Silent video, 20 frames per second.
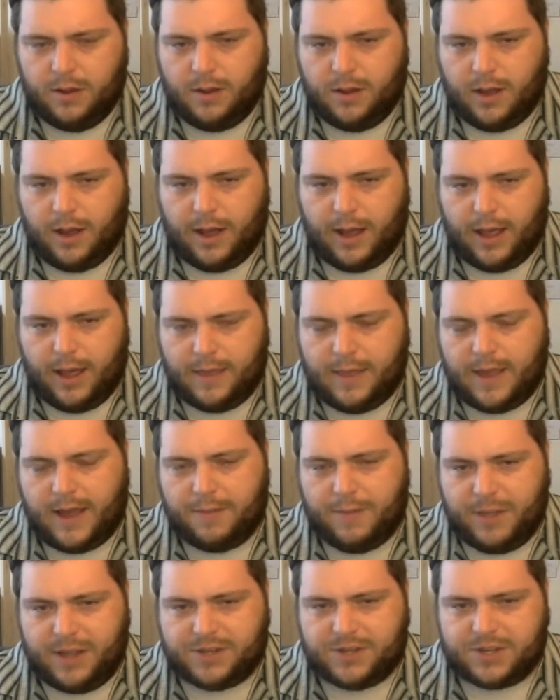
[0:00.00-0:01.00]
and that
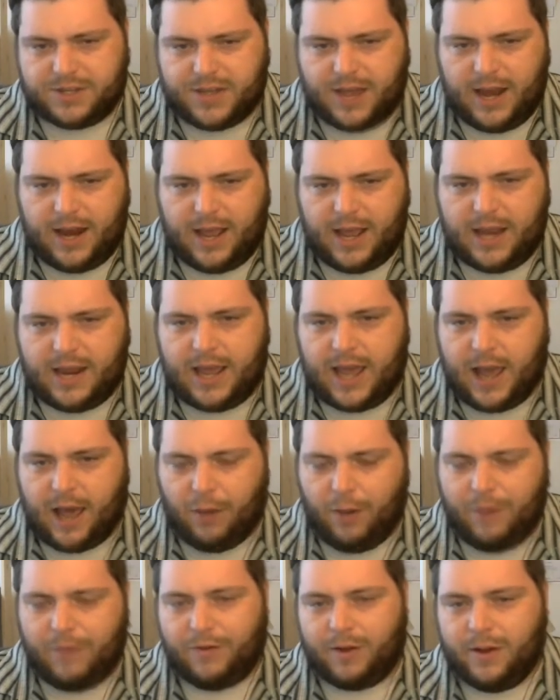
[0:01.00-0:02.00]
makes it $1,080.
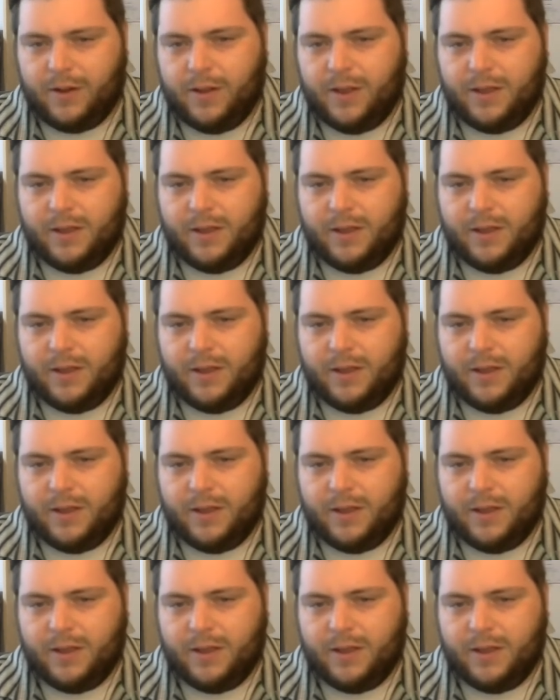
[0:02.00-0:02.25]
However,